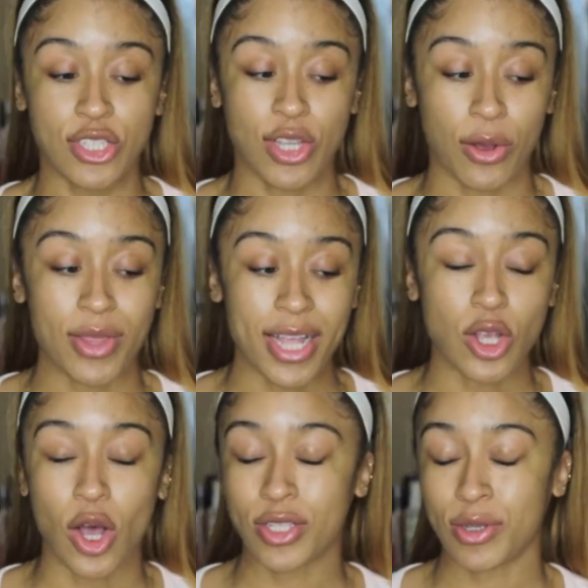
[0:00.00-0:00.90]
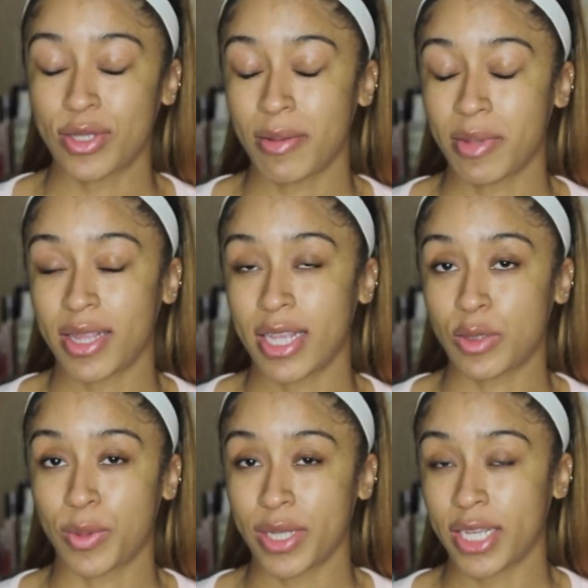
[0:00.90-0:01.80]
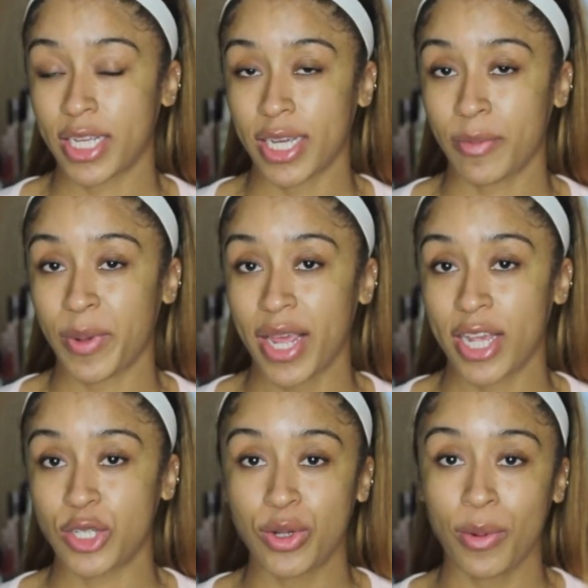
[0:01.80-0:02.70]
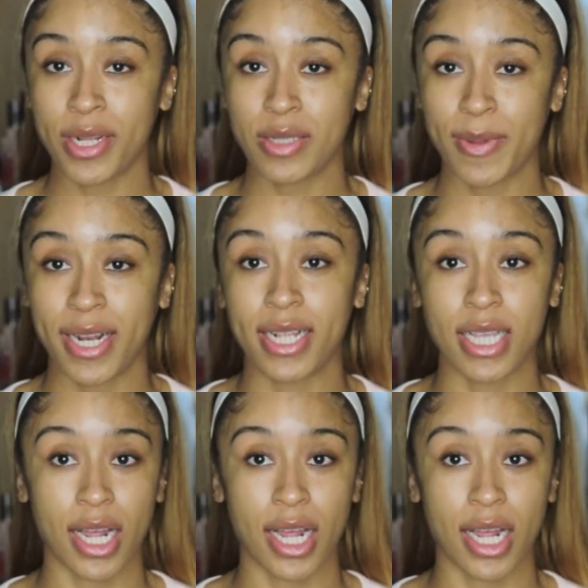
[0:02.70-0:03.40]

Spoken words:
So that's also something that's really good because you don't want to spend a